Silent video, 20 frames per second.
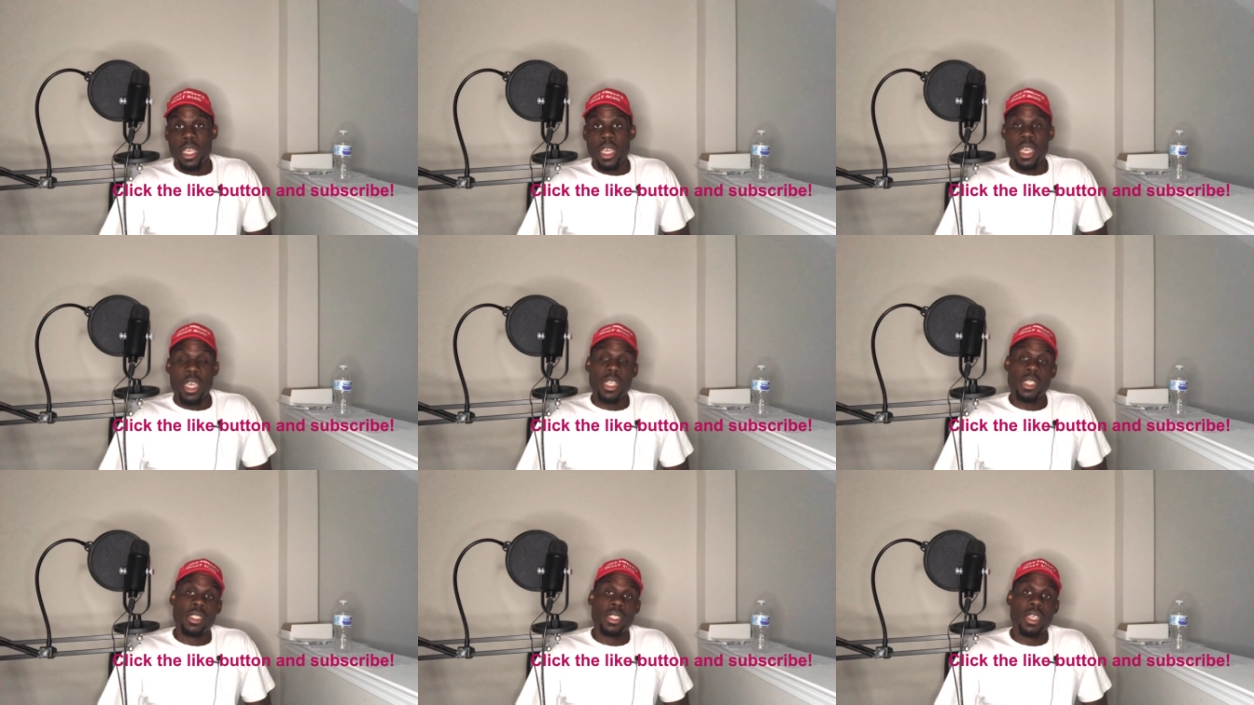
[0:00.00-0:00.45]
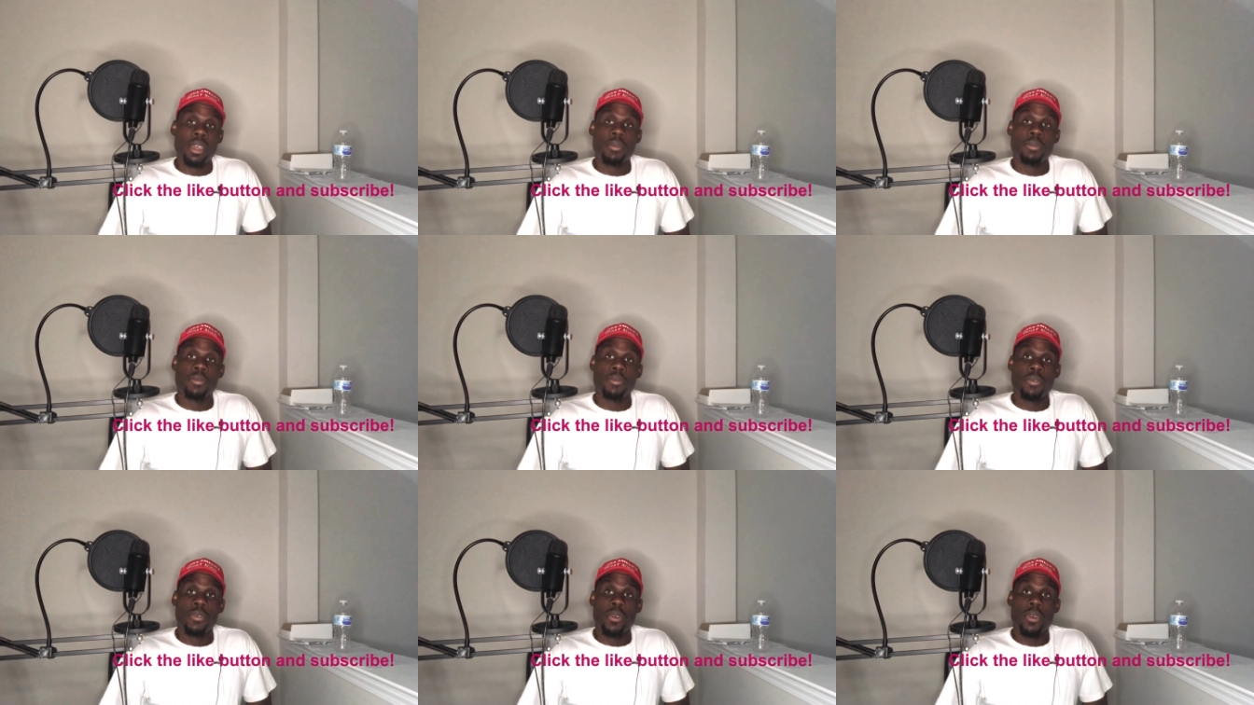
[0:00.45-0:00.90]

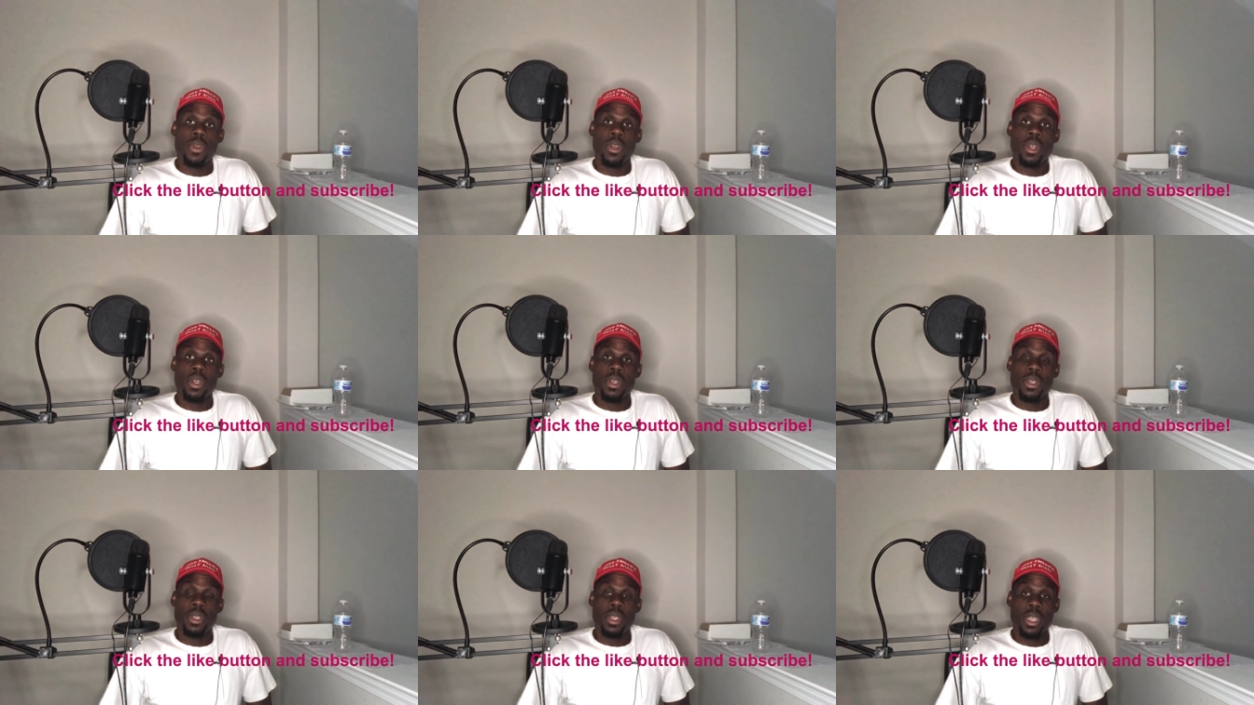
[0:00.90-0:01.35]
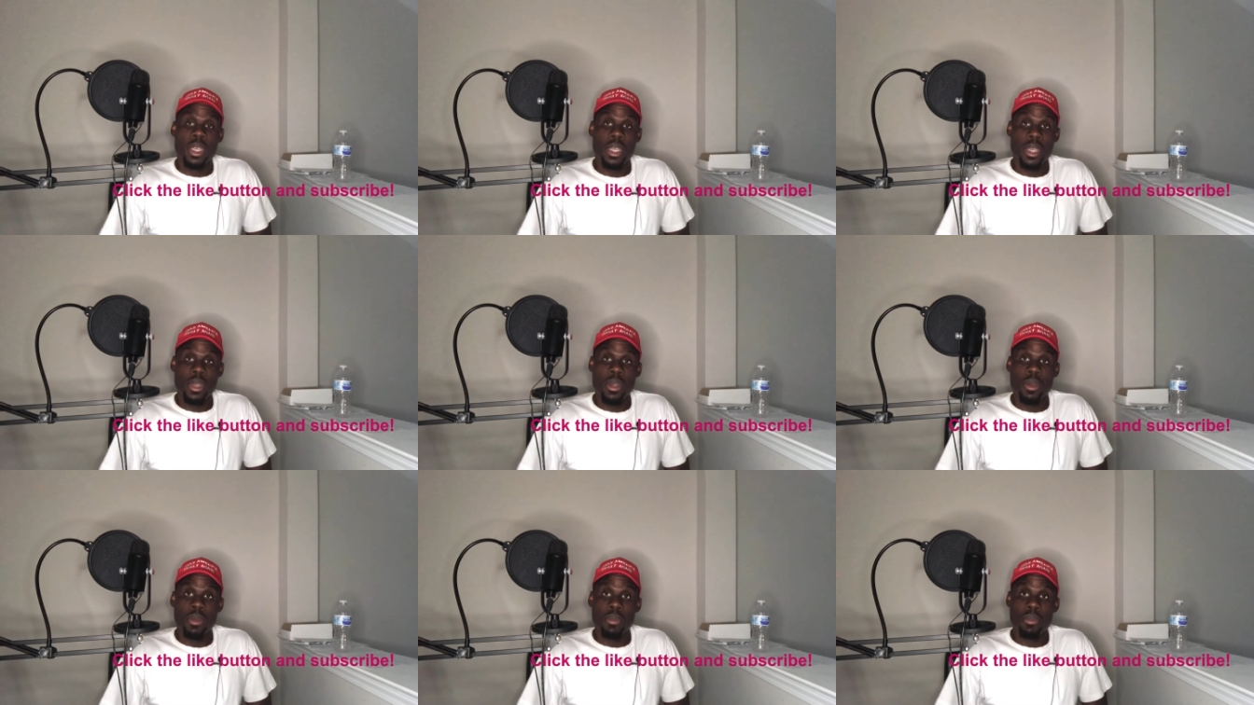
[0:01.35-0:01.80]
except for
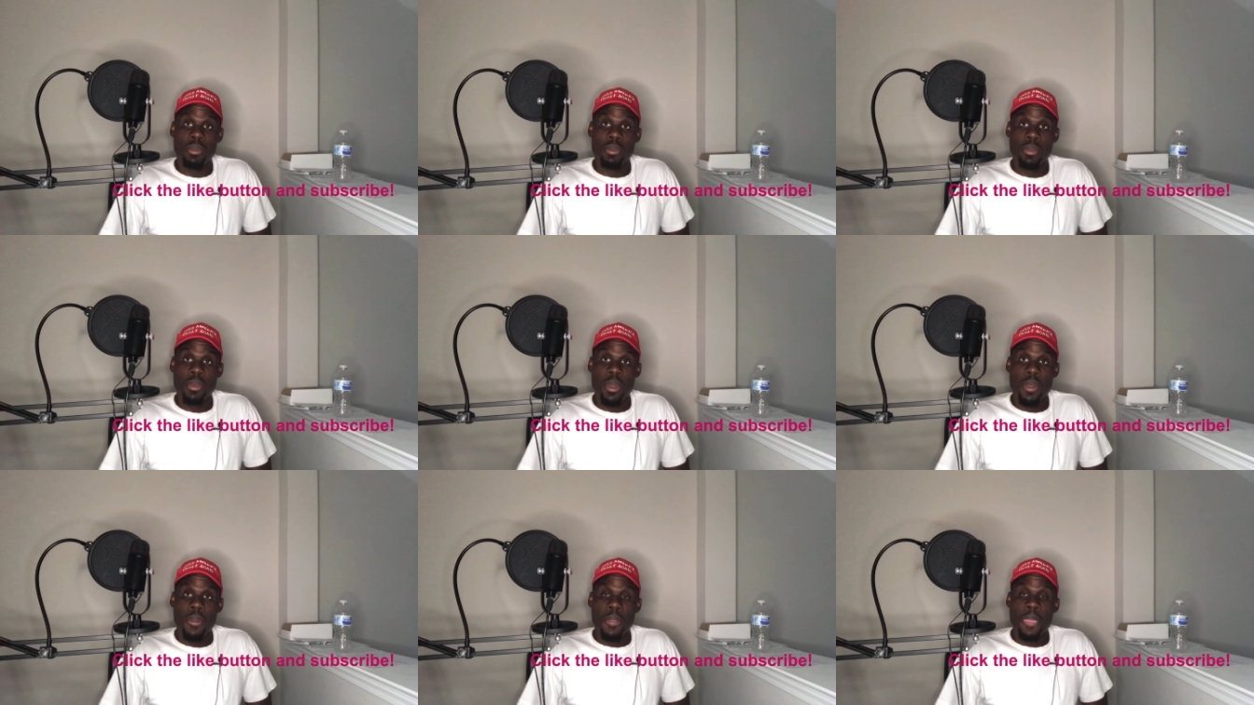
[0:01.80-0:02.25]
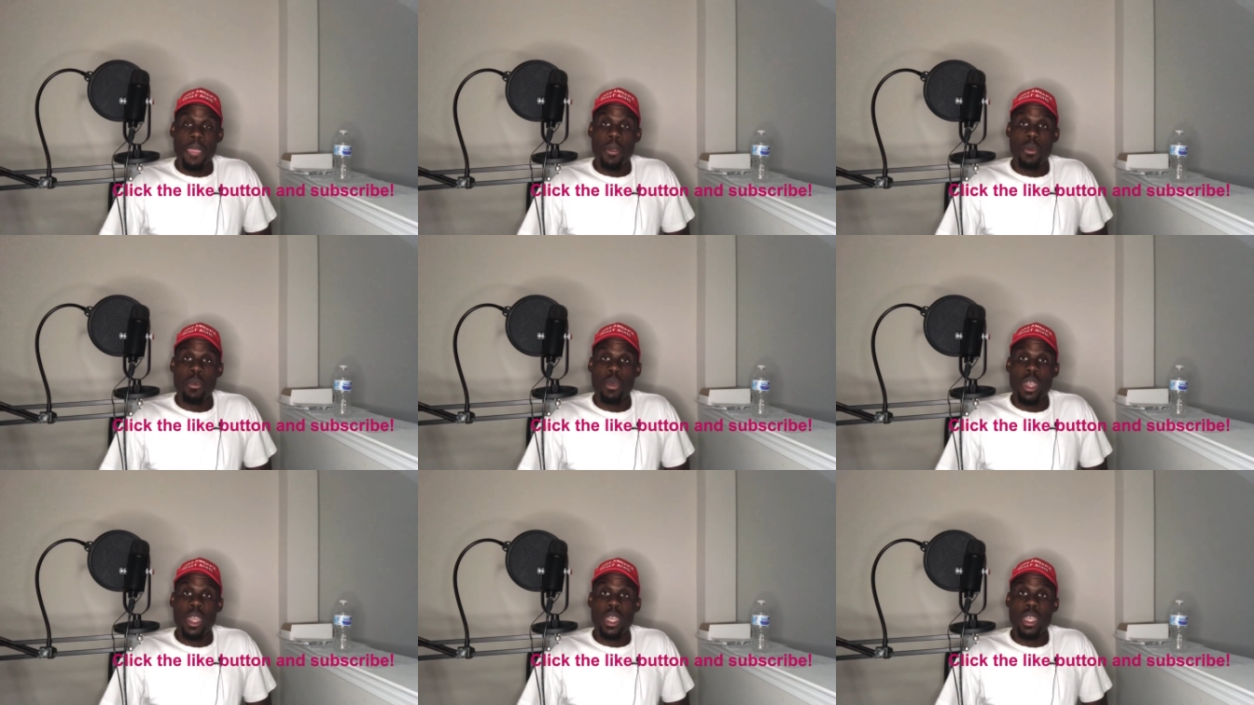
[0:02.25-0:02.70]
him
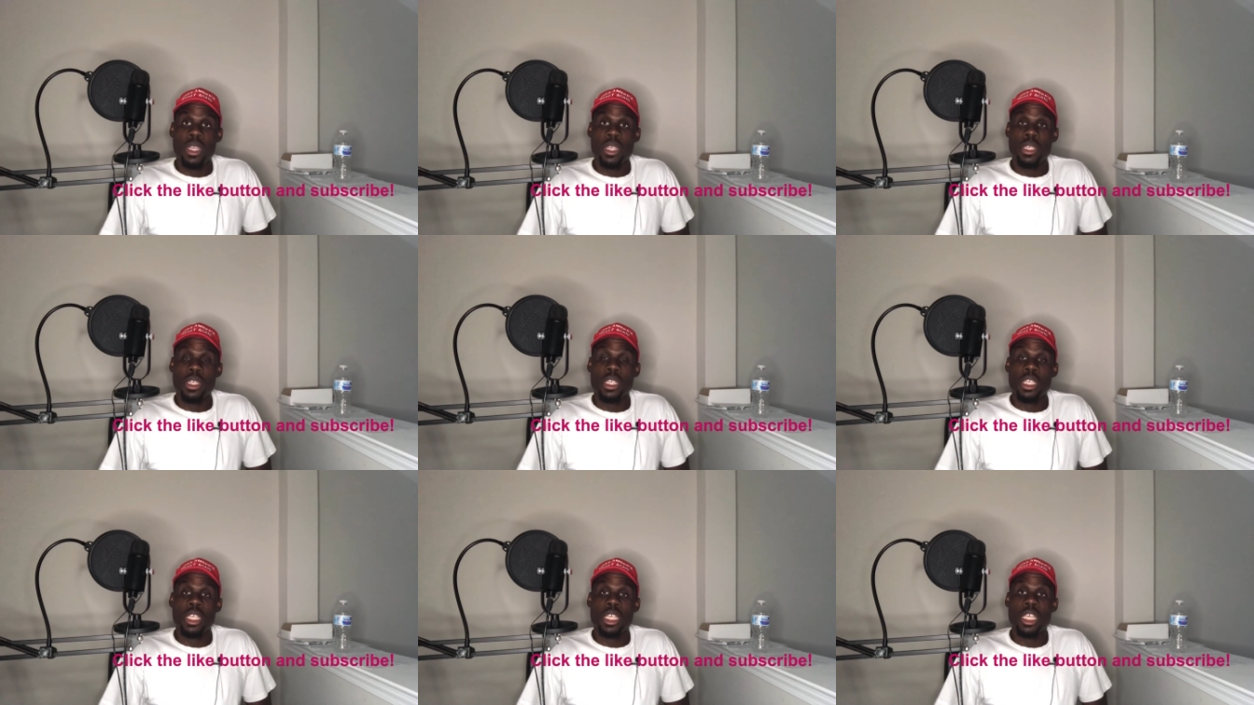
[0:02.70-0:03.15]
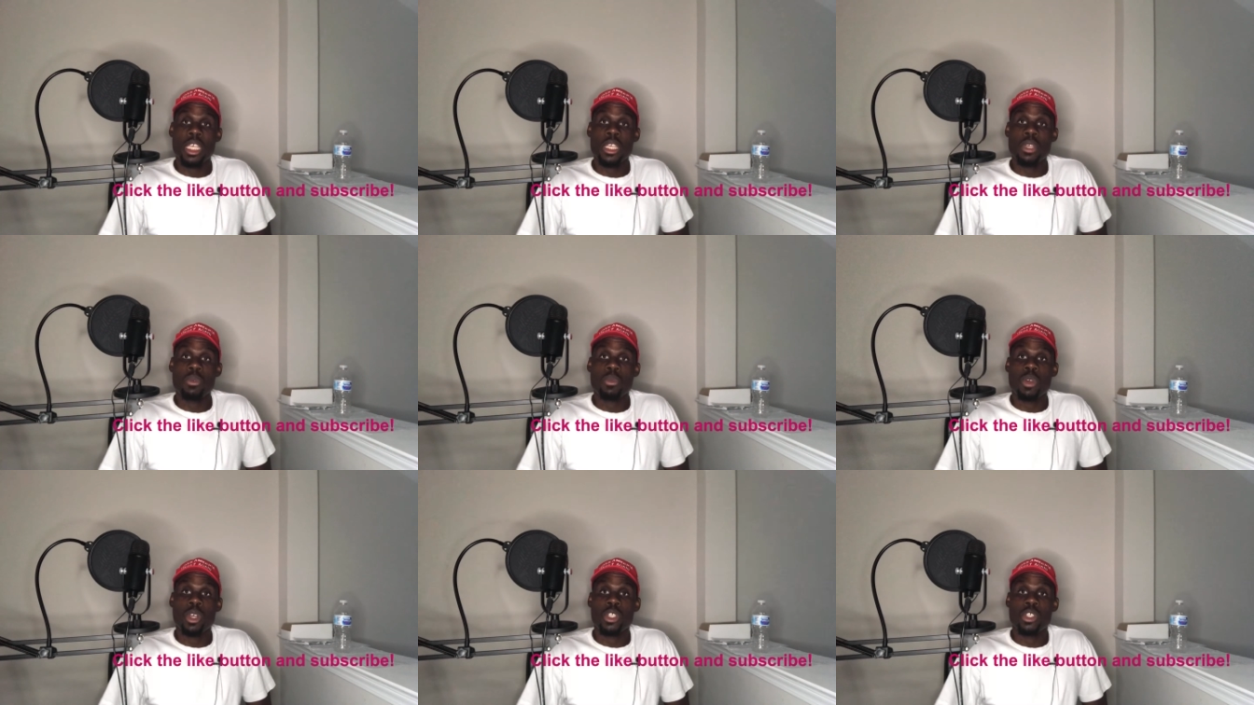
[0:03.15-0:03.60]
when he
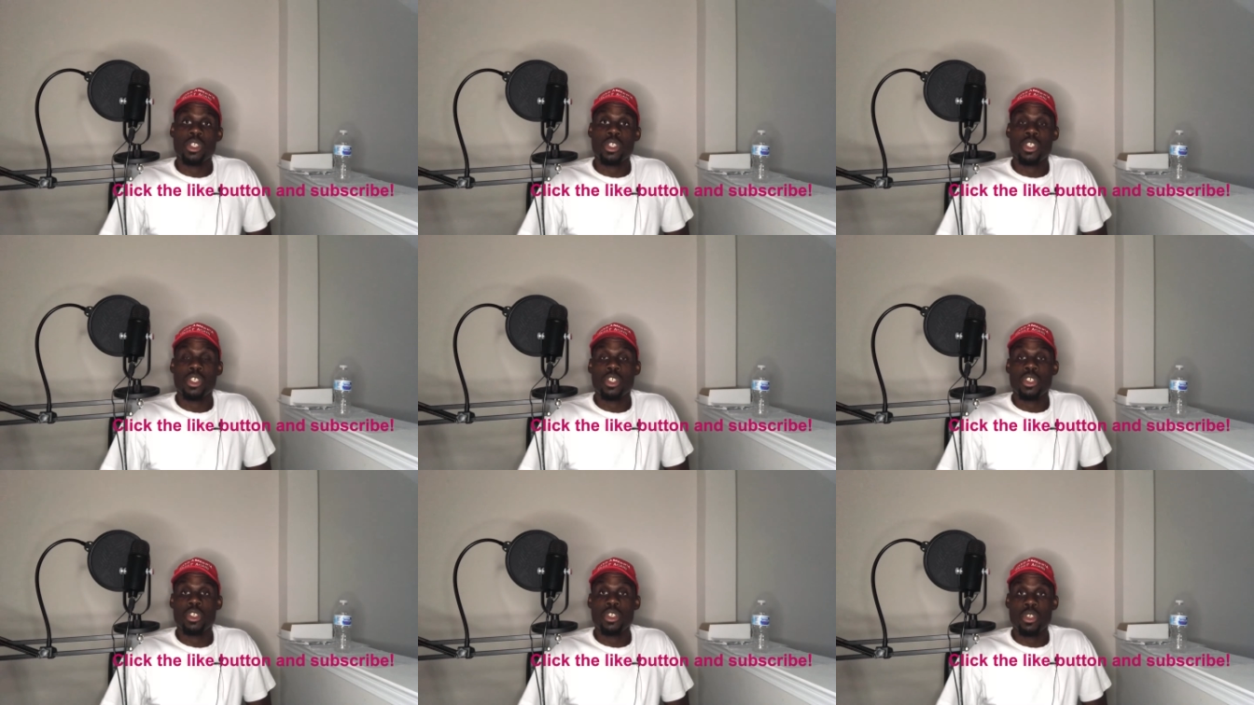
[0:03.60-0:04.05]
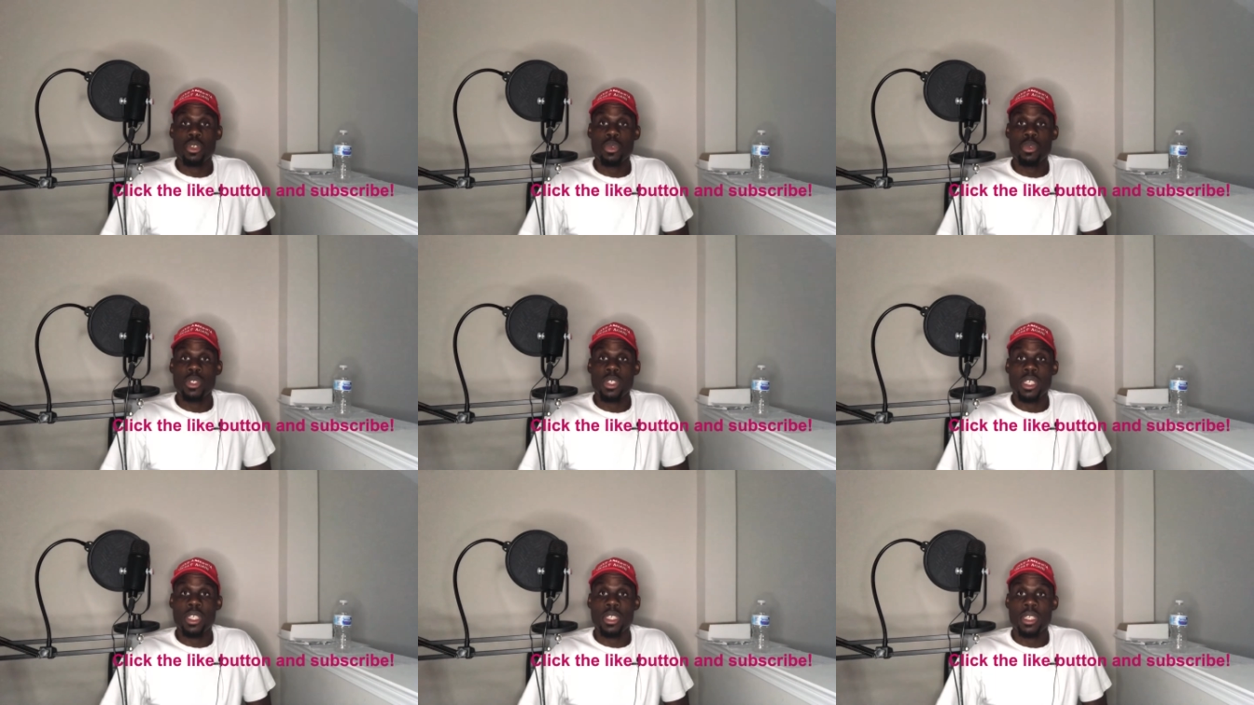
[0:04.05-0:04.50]
wants to
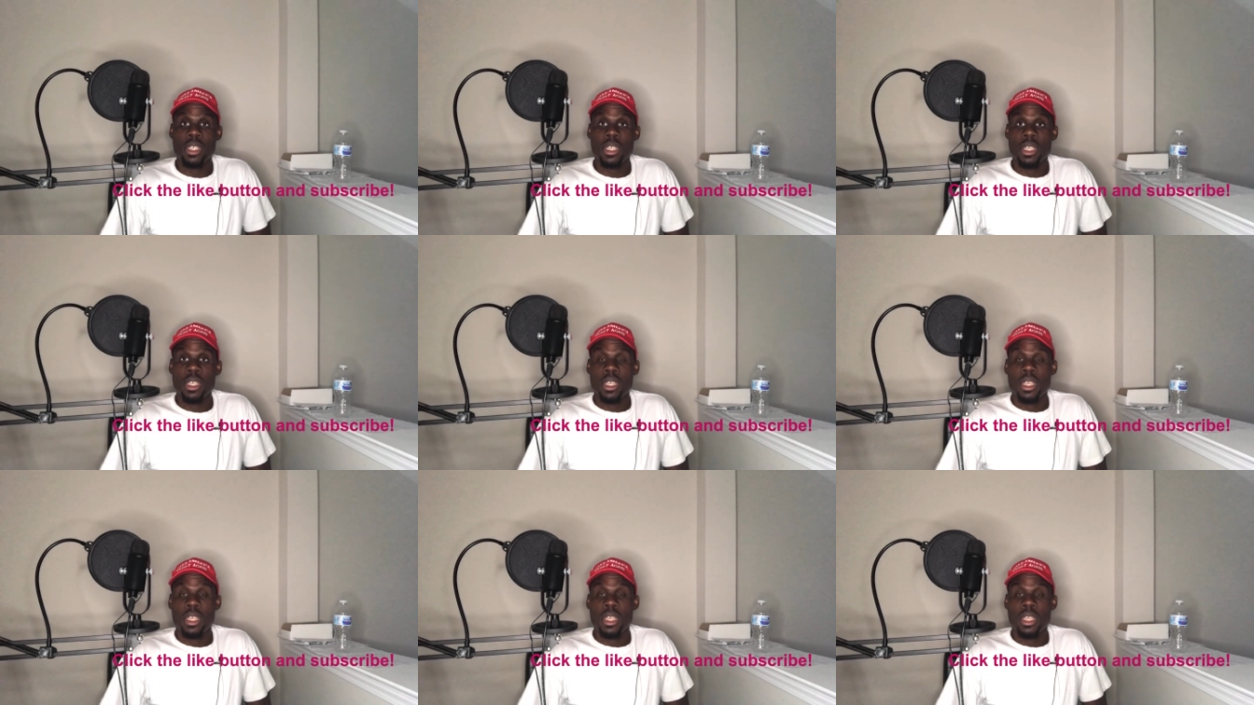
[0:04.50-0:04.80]
use it